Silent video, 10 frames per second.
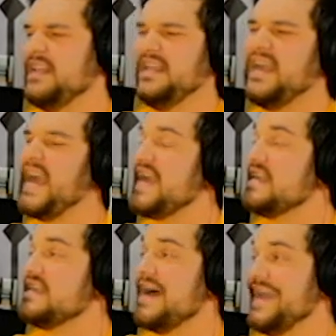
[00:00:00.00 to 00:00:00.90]
at like 8,
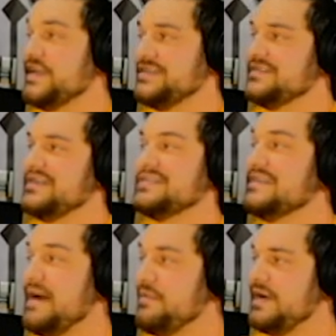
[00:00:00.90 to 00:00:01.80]
9 inches, and it's
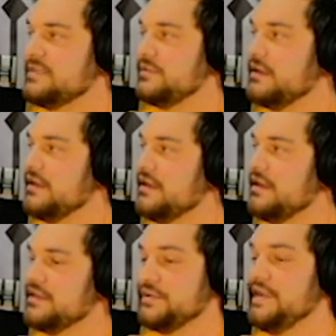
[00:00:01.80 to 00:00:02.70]
not possible.
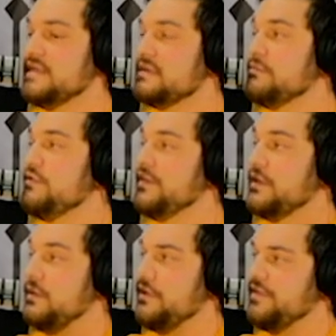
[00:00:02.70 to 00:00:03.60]
So he ends up moving the
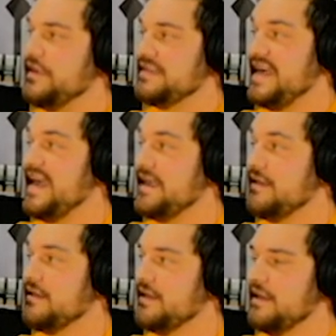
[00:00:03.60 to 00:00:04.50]
whole thing 10.
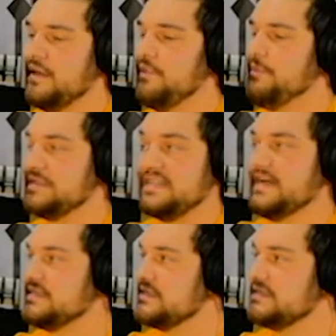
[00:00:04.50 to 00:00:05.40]
We put
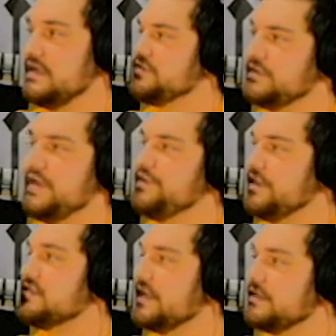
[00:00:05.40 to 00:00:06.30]
dice and stuff so that
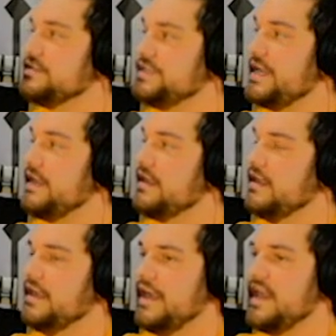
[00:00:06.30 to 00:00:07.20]
everything's like legit.
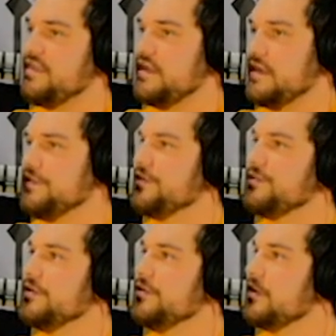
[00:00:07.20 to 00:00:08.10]
And I think either
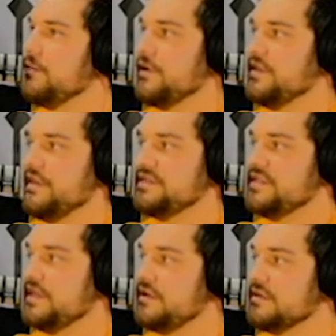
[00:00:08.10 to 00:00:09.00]
Root or one of the other
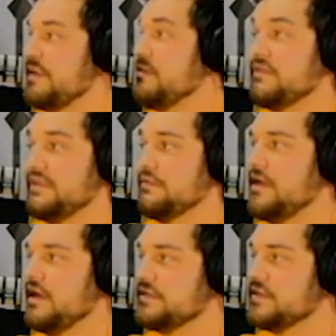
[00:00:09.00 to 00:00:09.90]
TOs, maybe even
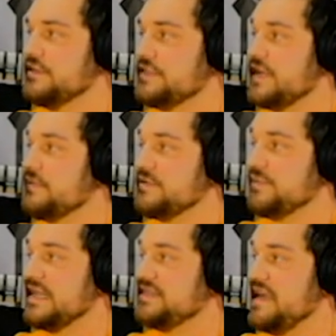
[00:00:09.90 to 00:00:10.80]
Salty John, was by
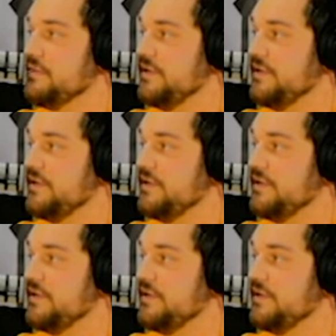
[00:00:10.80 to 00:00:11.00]
the table